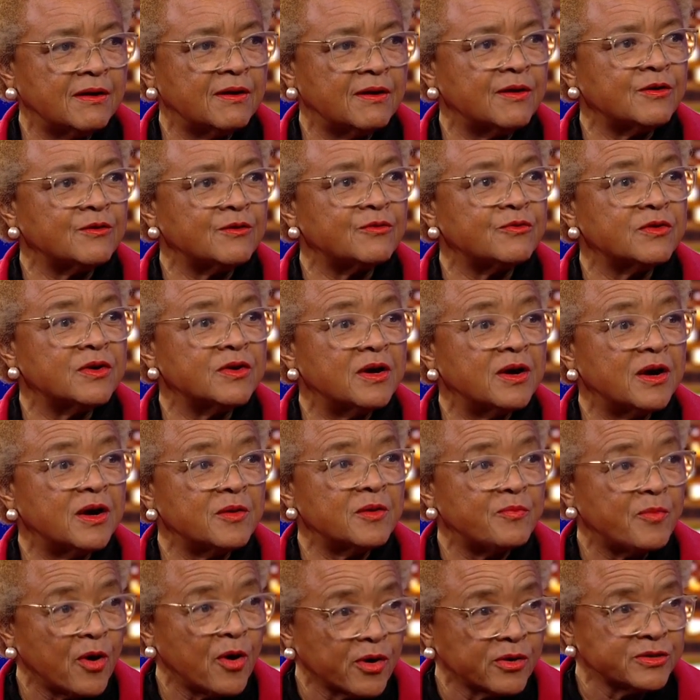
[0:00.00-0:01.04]
of
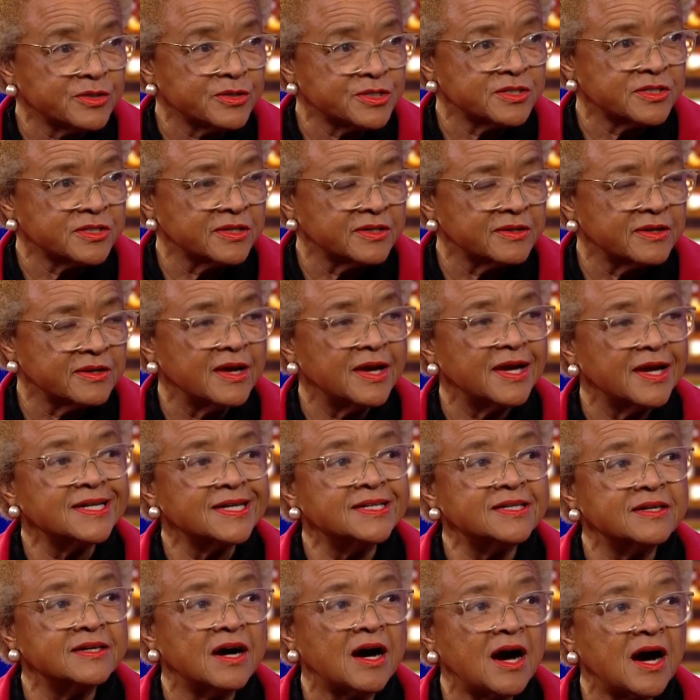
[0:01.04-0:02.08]
a person.
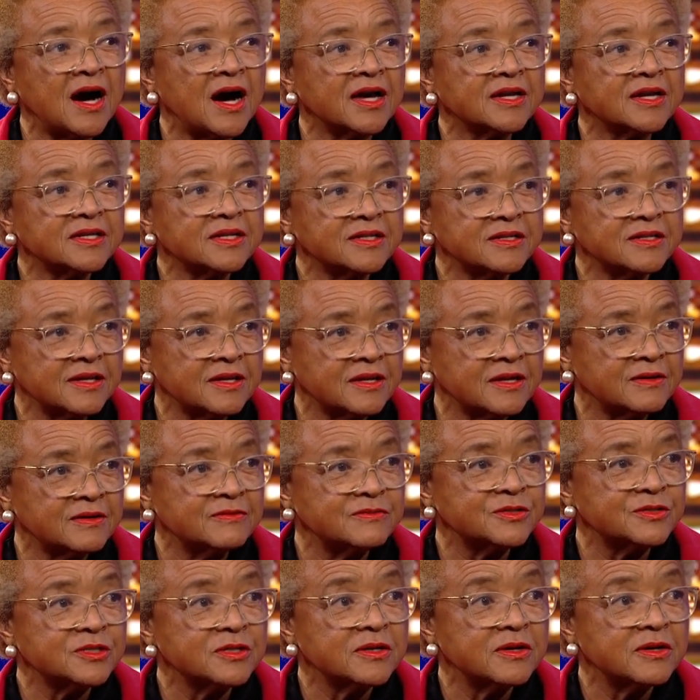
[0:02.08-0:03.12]
God
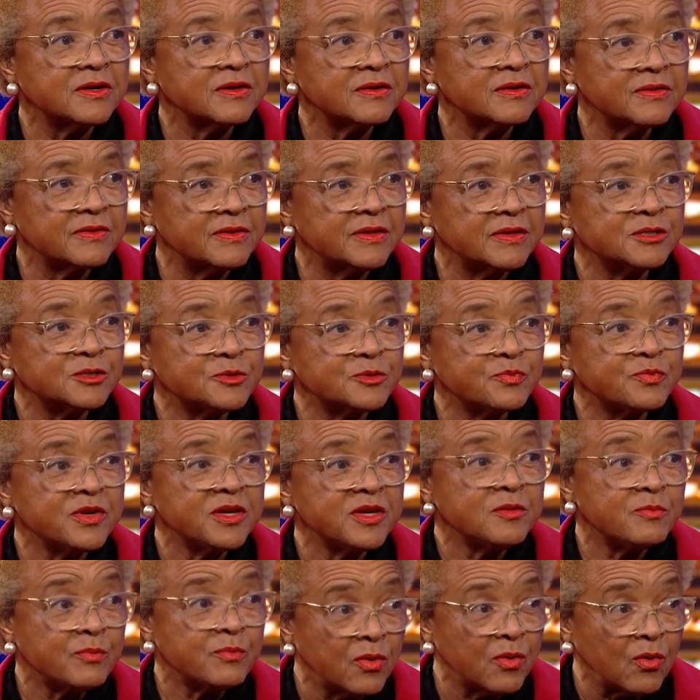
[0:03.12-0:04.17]
loves these
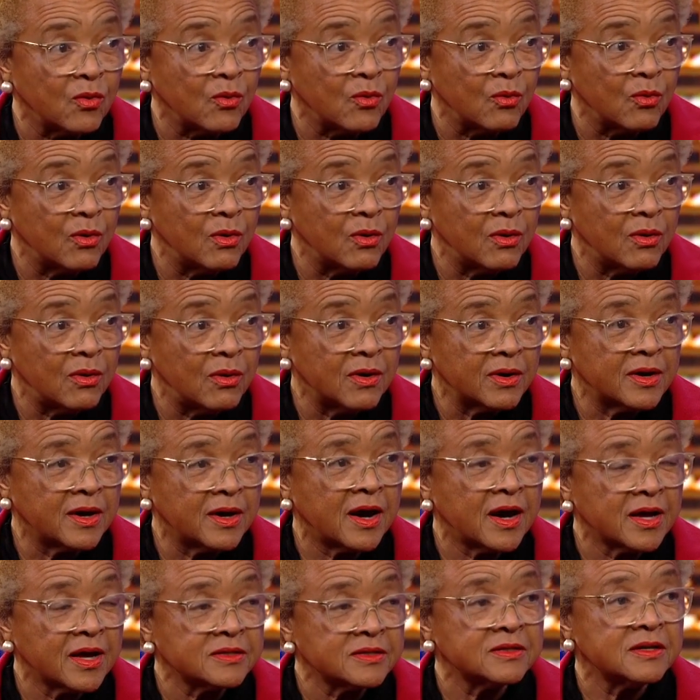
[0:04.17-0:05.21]
people.
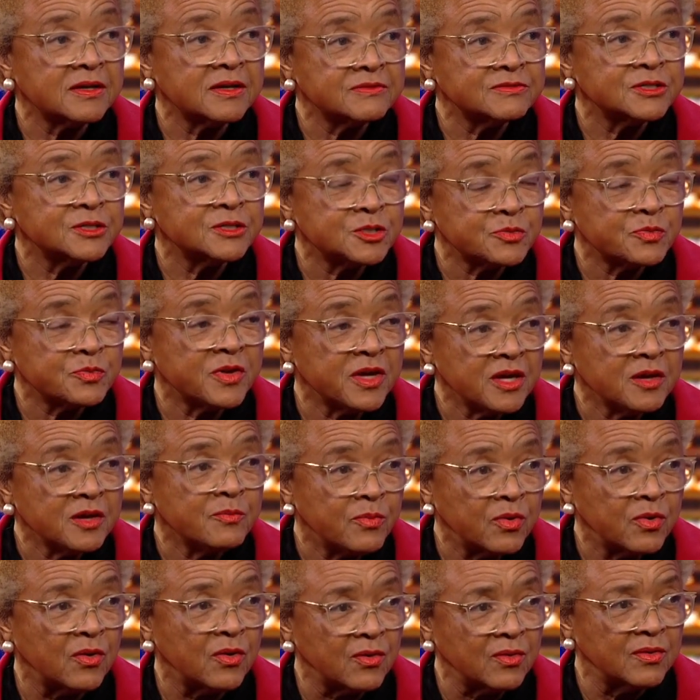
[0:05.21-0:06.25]
God loves his
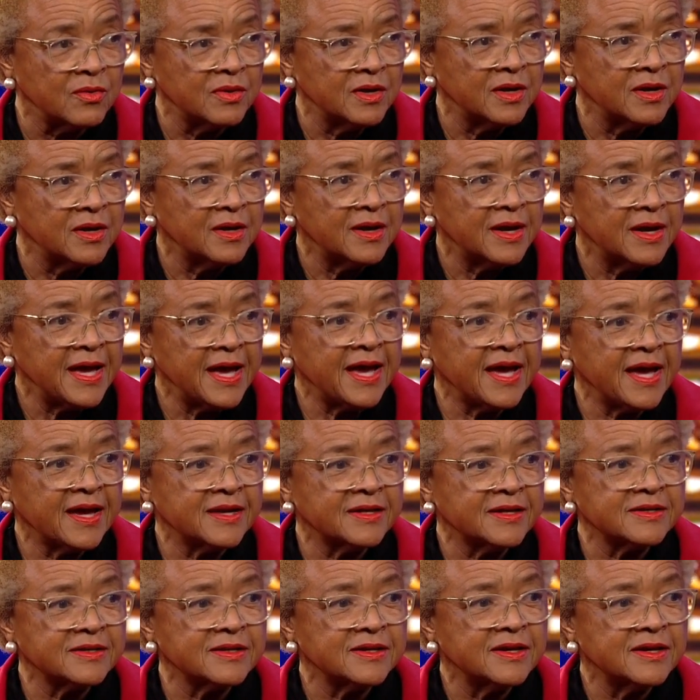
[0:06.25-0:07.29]
people.
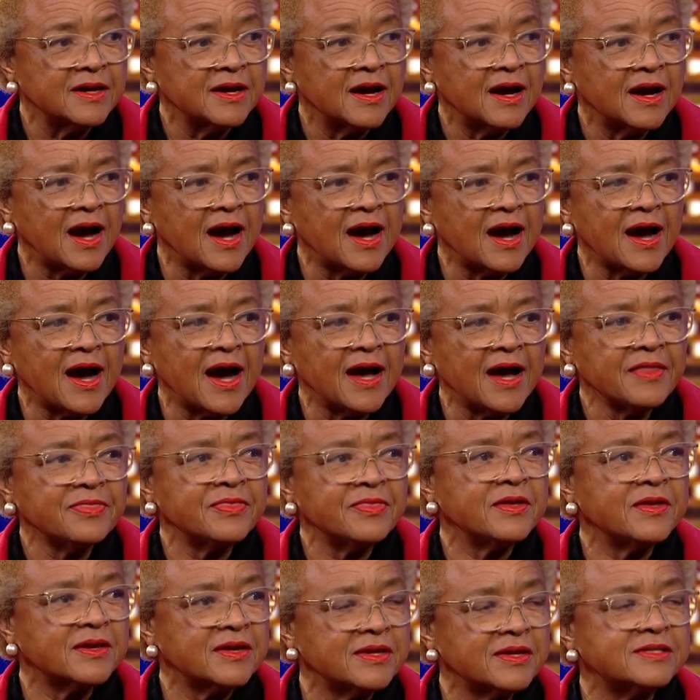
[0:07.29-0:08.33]
And I
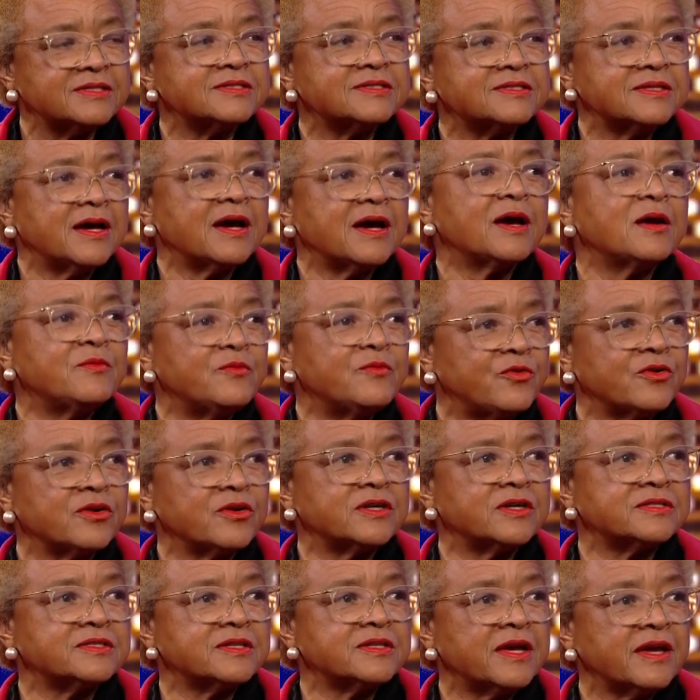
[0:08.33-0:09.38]
think it's time
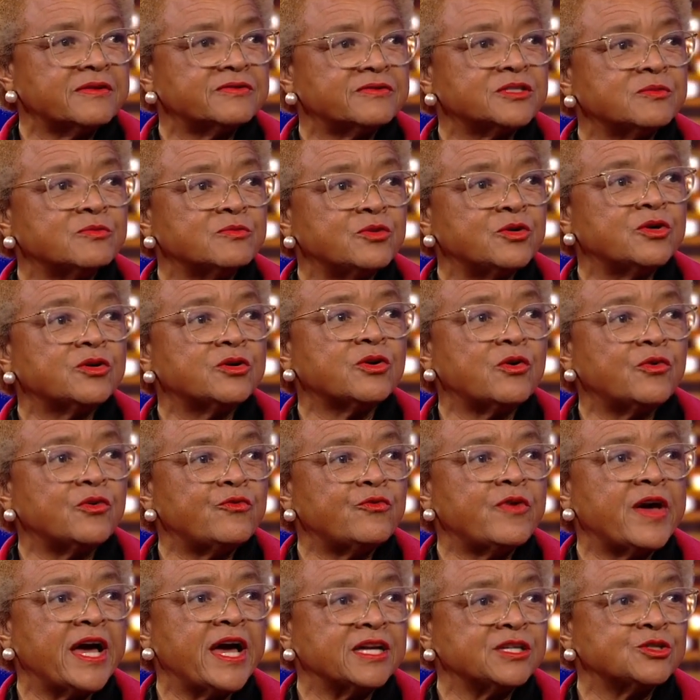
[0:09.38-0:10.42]
for us to have some good
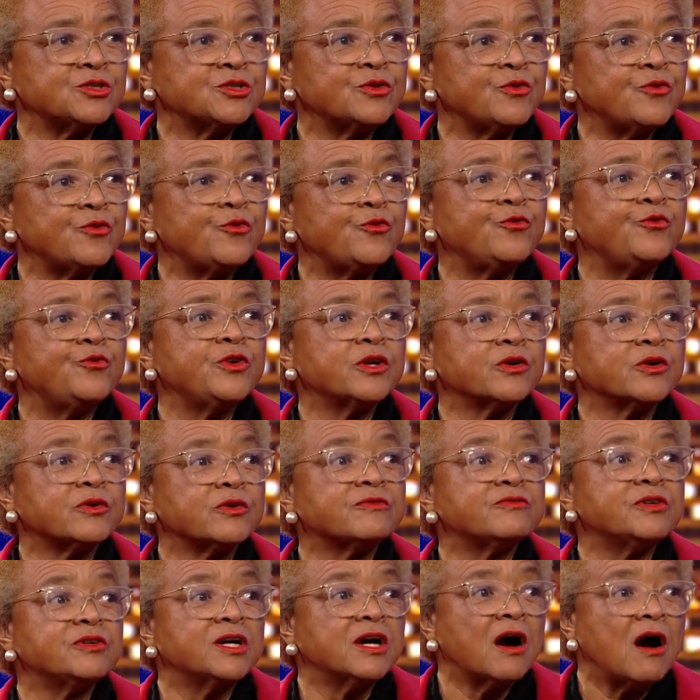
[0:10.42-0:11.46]
old-fashioned fear
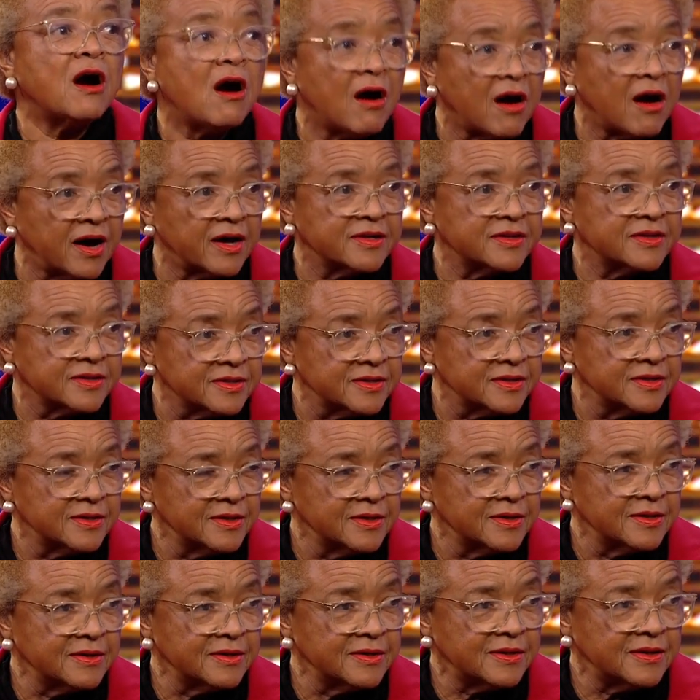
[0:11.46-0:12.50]
of God.
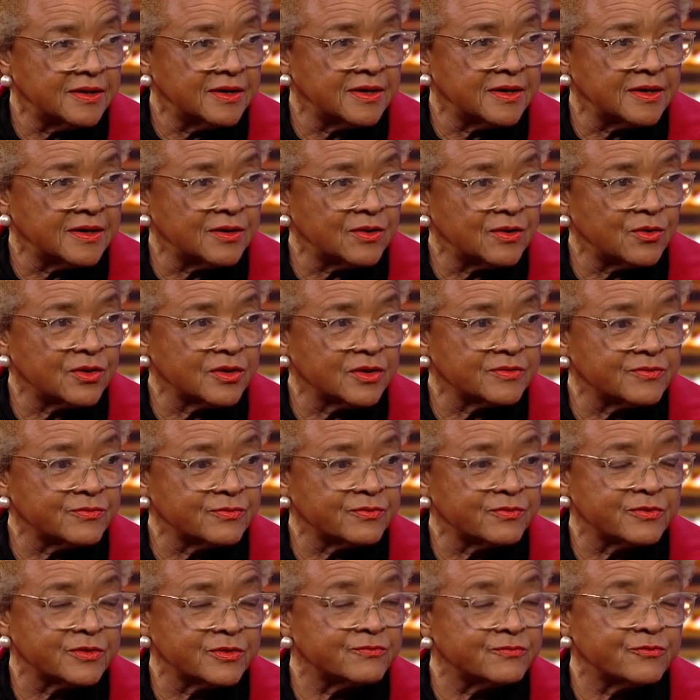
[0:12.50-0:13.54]
God
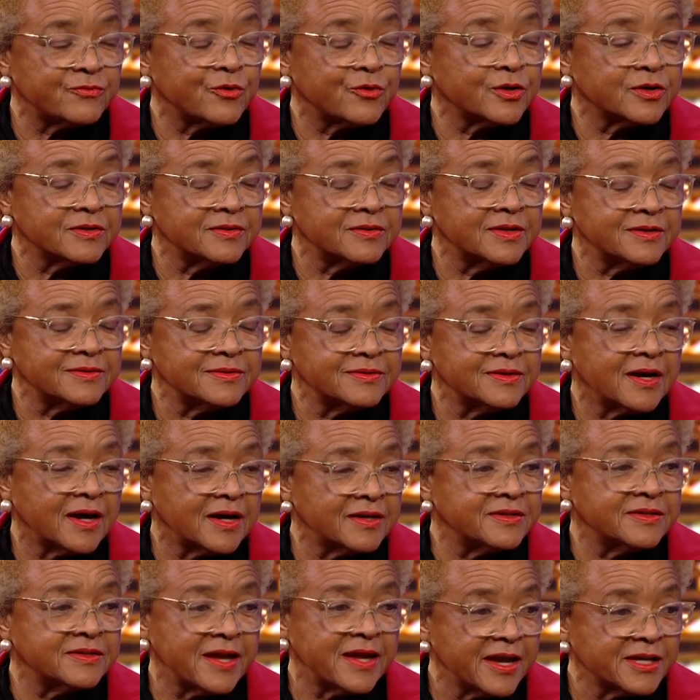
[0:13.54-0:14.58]

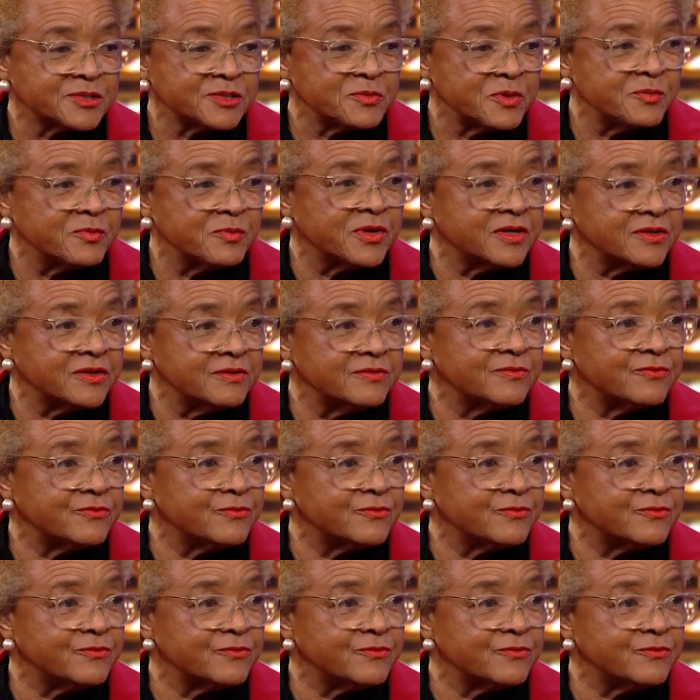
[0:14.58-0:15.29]
didn't ask me, but